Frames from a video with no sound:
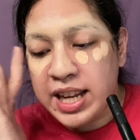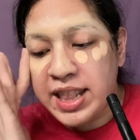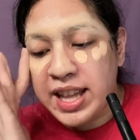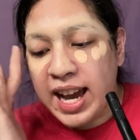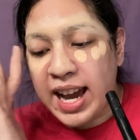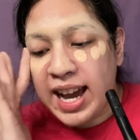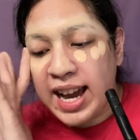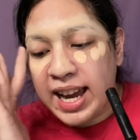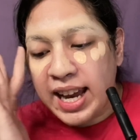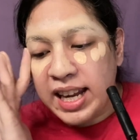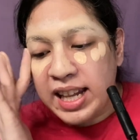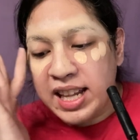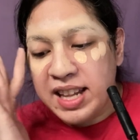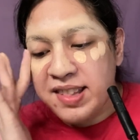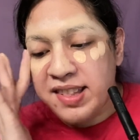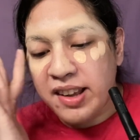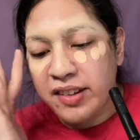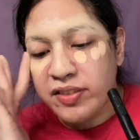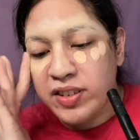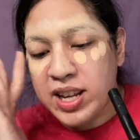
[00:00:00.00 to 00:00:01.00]
the
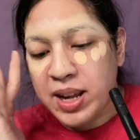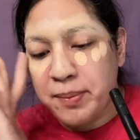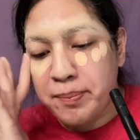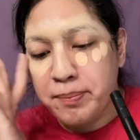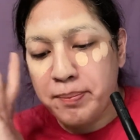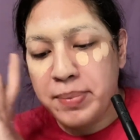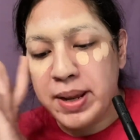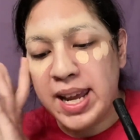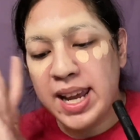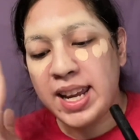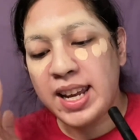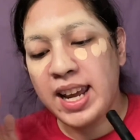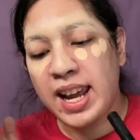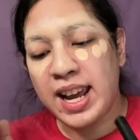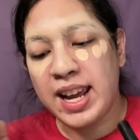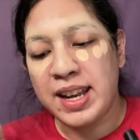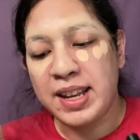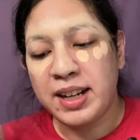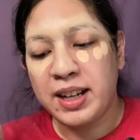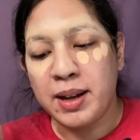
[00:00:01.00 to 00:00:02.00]
islands of Yambig
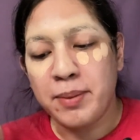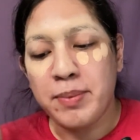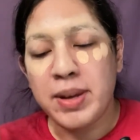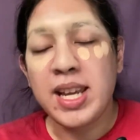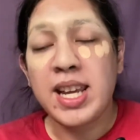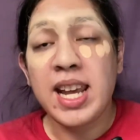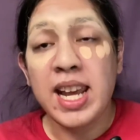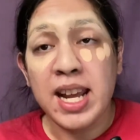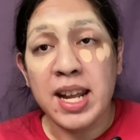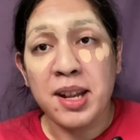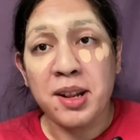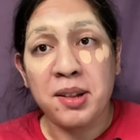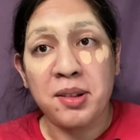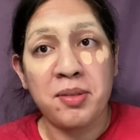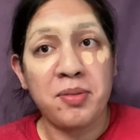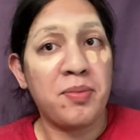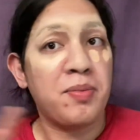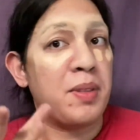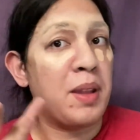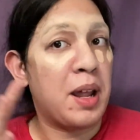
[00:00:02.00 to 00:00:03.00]
and
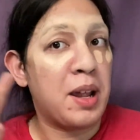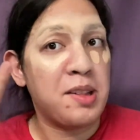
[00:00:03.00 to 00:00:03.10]
Camiguin.